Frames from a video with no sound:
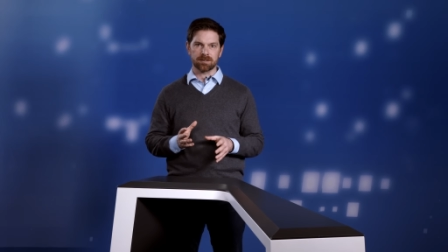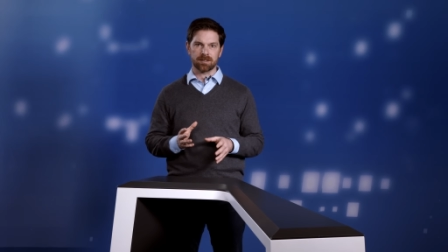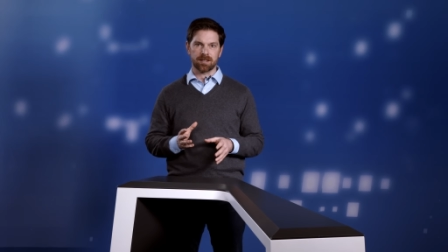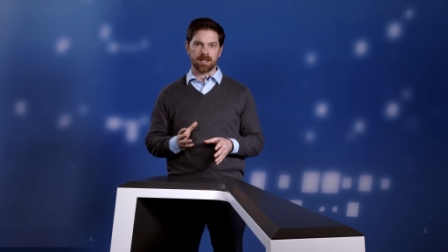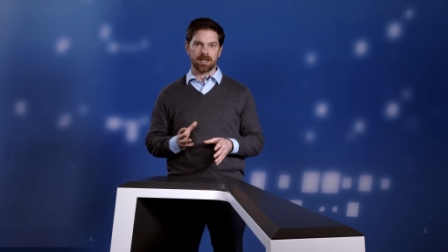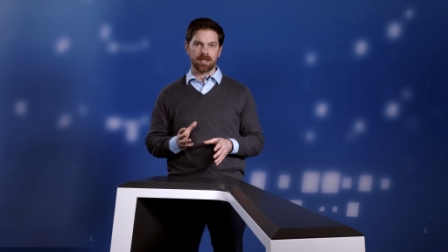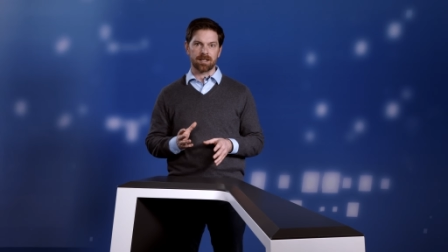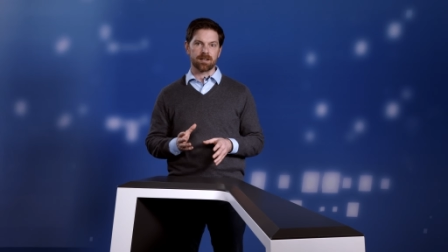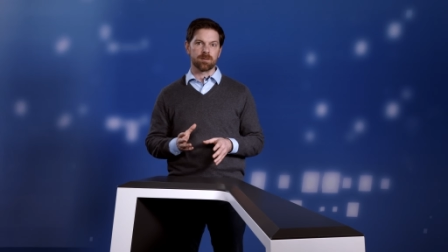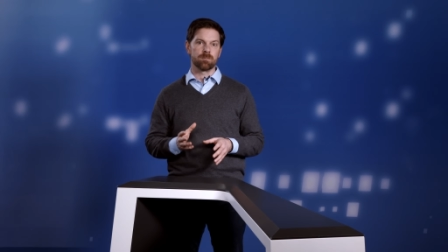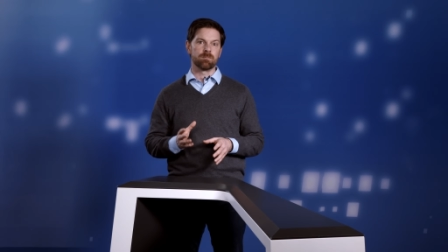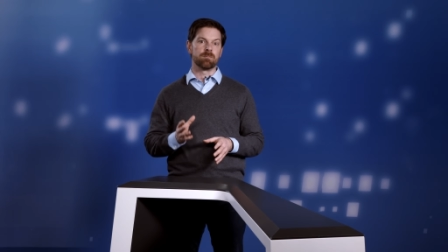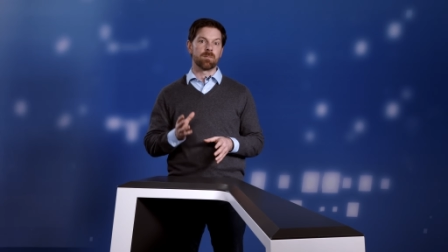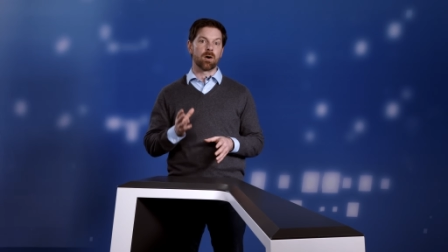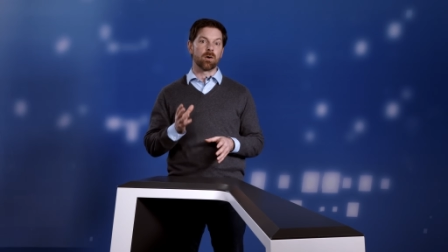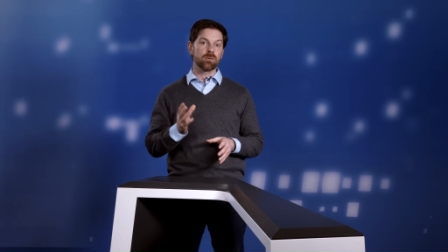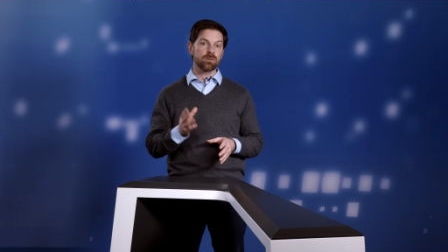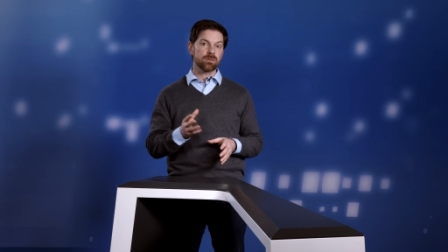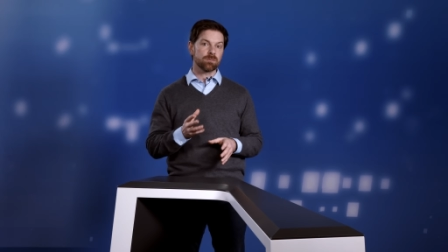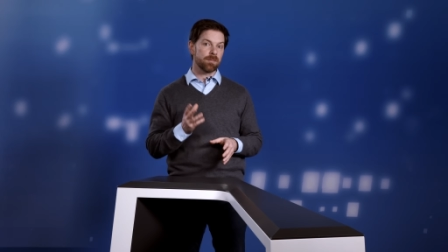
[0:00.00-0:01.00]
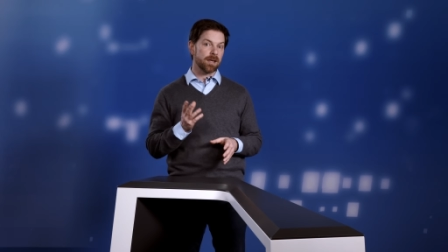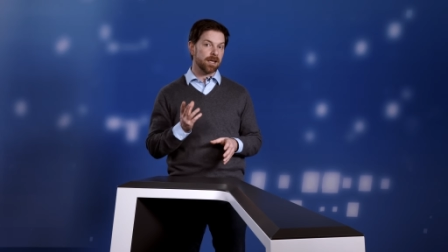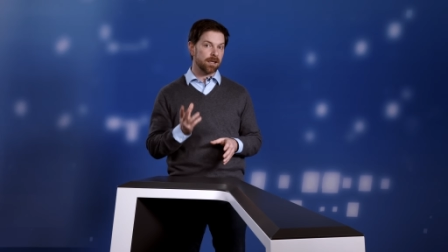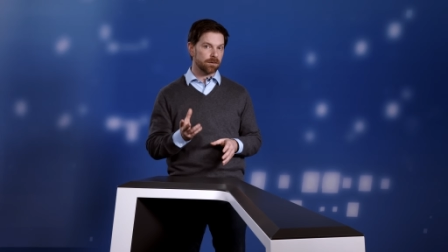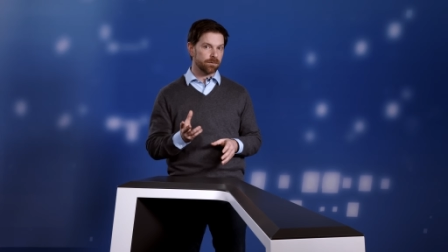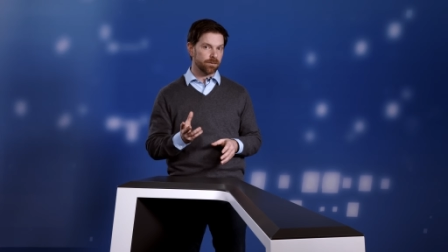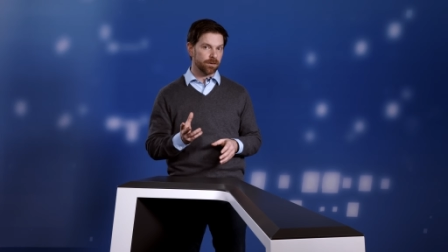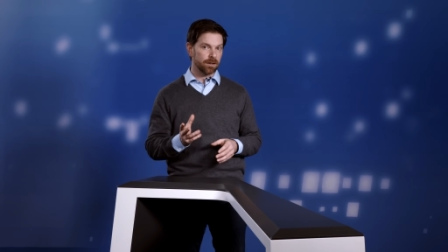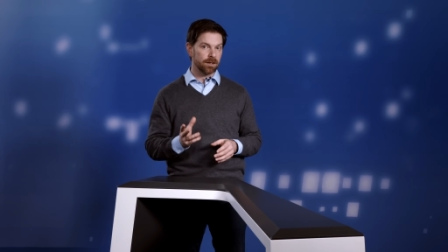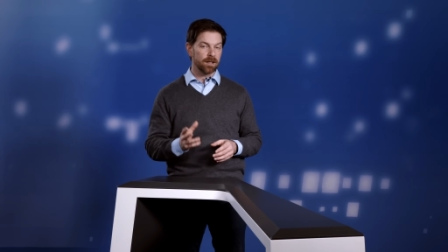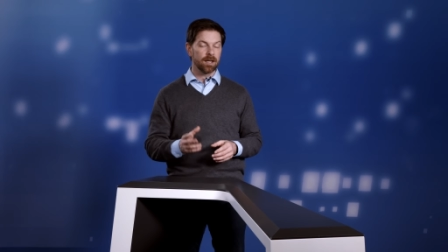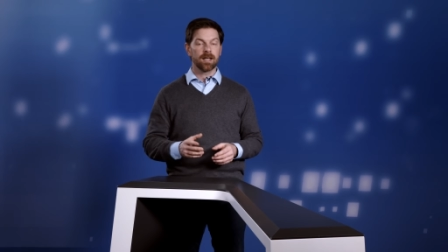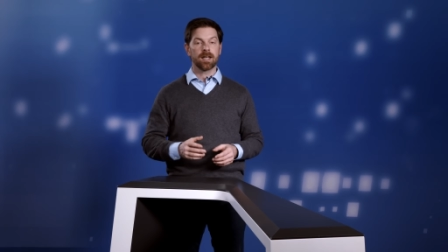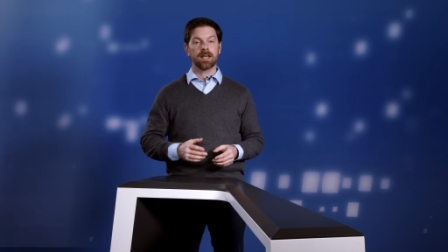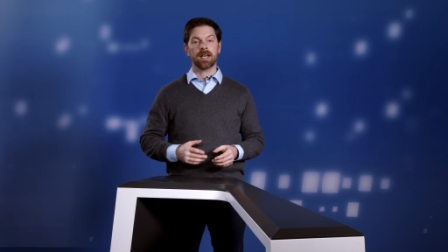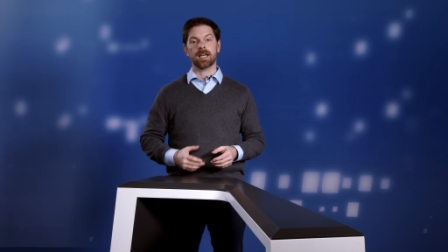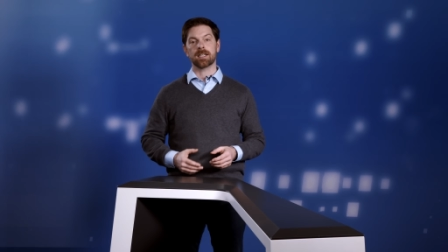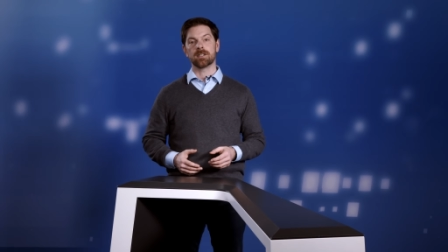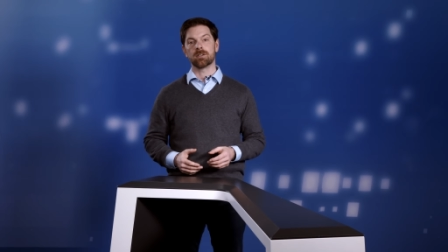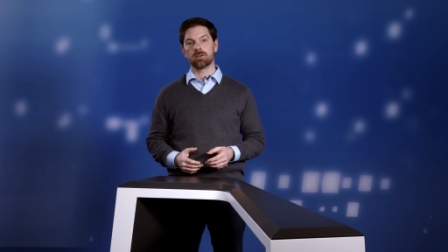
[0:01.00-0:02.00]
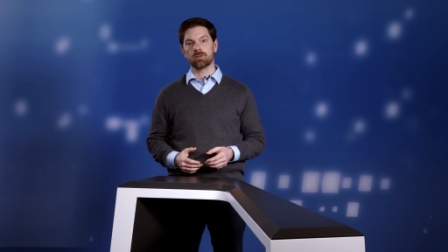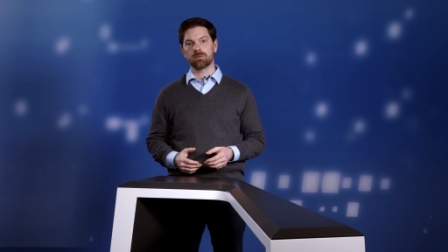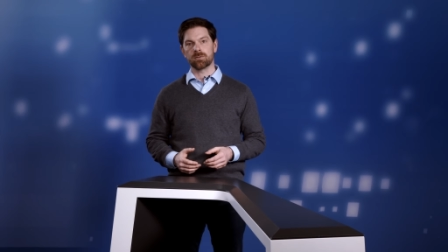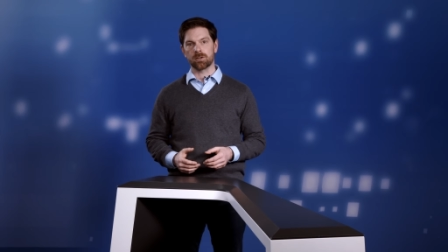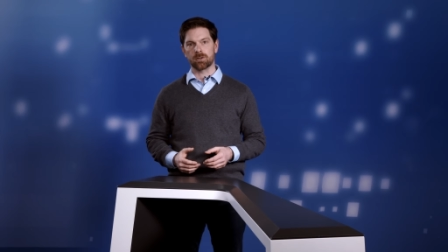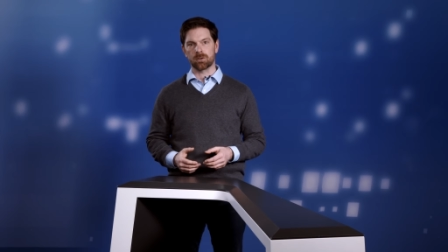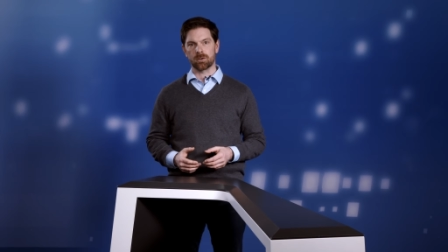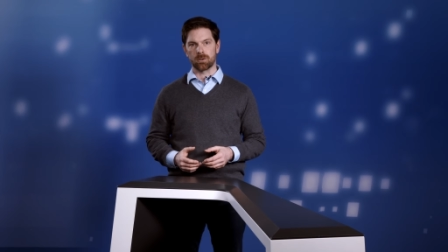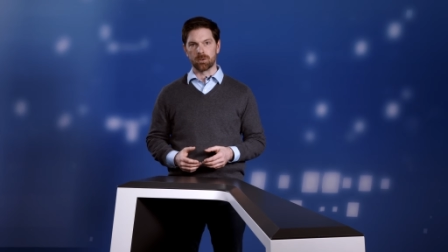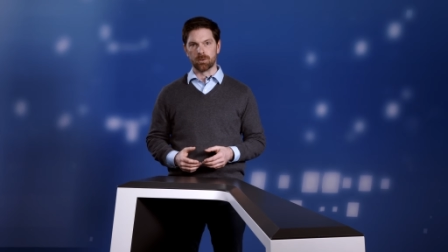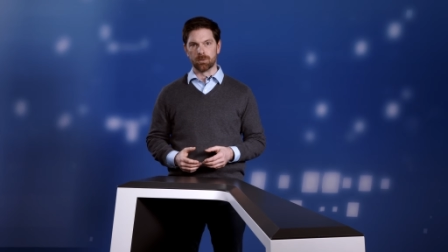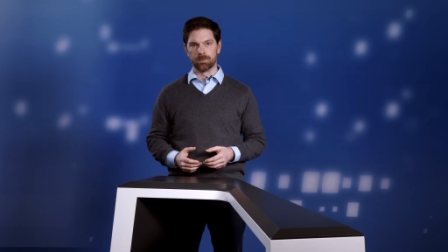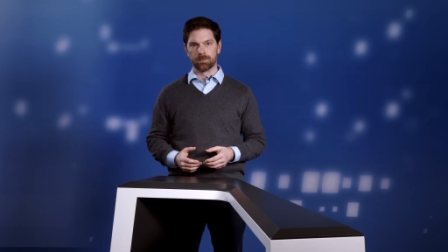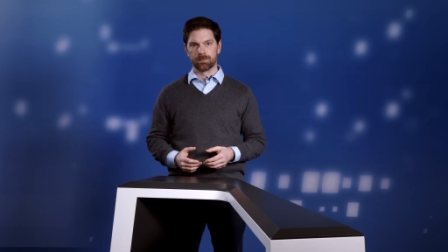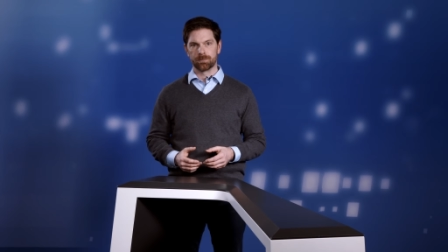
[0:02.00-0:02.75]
that are the most meaningful and useful to you.